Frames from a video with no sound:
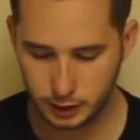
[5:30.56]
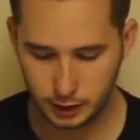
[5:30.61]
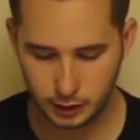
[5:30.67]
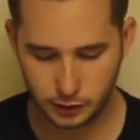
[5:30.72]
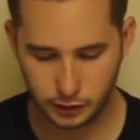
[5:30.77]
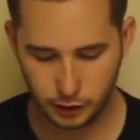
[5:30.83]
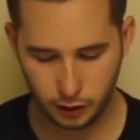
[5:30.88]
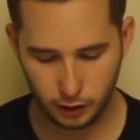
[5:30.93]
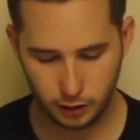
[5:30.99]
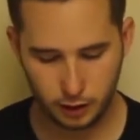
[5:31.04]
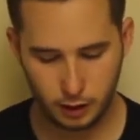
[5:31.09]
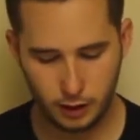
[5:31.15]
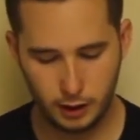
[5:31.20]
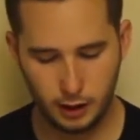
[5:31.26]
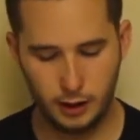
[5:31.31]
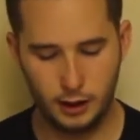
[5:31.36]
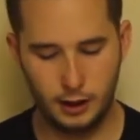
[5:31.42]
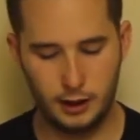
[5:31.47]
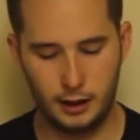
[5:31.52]
So
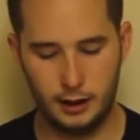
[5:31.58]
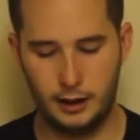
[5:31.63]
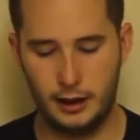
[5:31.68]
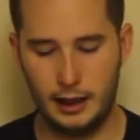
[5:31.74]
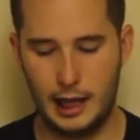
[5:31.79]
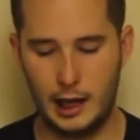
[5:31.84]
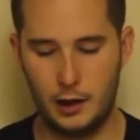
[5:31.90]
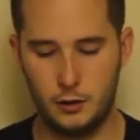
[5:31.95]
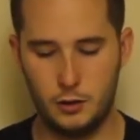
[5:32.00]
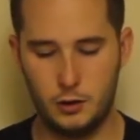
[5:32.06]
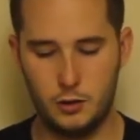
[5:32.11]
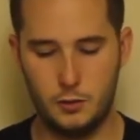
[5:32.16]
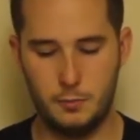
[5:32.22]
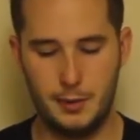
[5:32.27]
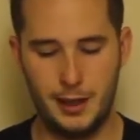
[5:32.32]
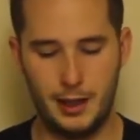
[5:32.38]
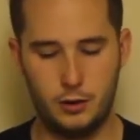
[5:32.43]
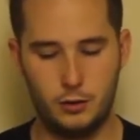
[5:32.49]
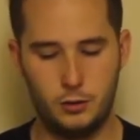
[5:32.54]
how you'll
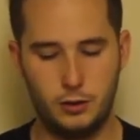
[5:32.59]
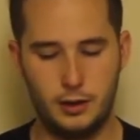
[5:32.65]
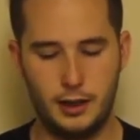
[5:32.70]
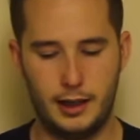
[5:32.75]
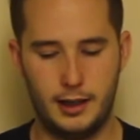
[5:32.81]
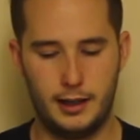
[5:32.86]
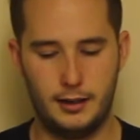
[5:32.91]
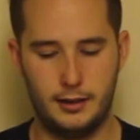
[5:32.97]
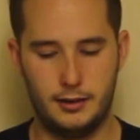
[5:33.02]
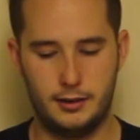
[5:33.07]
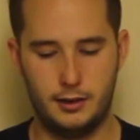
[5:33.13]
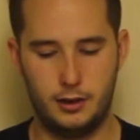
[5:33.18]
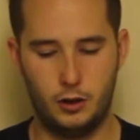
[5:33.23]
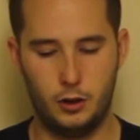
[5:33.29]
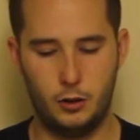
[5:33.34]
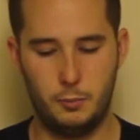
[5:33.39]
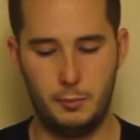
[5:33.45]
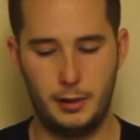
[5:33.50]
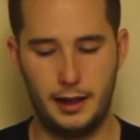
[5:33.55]
build is
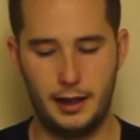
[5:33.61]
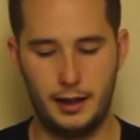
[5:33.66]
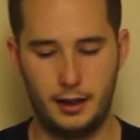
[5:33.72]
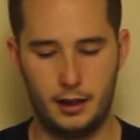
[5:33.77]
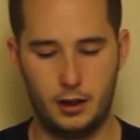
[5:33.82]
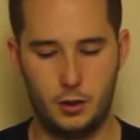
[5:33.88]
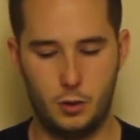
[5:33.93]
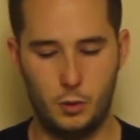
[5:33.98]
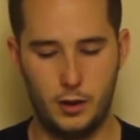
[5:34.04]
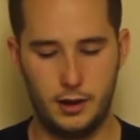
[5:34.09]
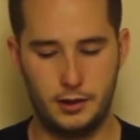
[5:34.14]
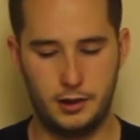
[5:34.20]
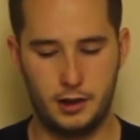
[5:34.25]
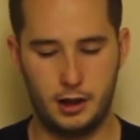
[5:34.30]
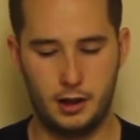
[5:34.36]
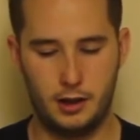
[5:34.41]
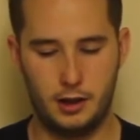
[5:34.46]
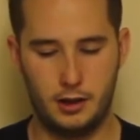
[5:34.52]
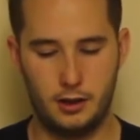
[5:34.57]
you'll pick which
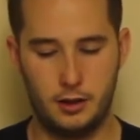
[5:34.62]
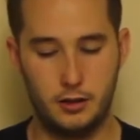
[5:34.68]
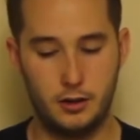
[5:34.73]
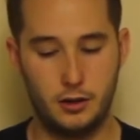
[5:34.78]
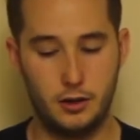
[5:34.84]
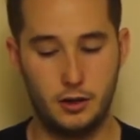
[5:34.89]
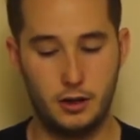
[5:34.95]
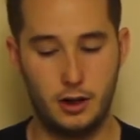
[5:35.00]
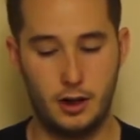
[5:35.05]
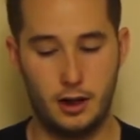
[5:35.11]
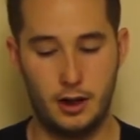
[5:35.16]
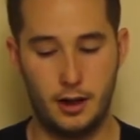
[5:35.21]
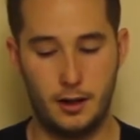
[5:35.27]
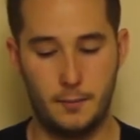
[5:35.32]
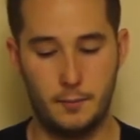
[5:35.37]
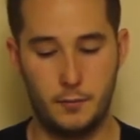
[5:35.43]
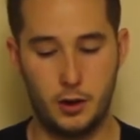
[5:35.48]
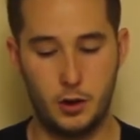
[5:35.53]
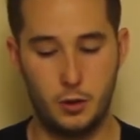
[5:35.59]
card
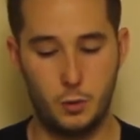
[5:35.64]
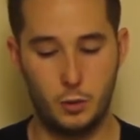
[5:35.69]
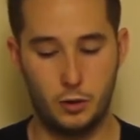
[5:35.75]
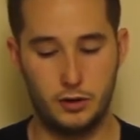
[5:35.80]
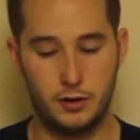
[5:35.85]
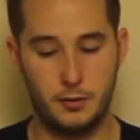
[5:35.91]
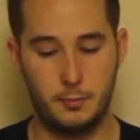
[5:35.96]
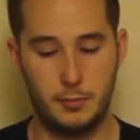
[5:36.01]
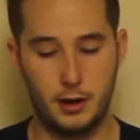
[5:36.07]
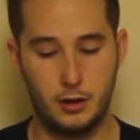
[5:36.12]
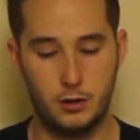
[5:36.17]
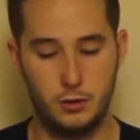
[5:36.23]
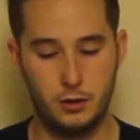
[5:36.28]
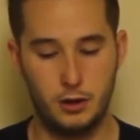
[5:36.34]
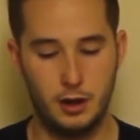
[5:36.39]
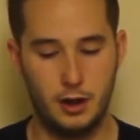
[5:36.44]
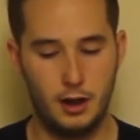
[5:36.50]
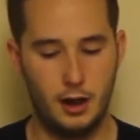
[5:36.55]
you want to build.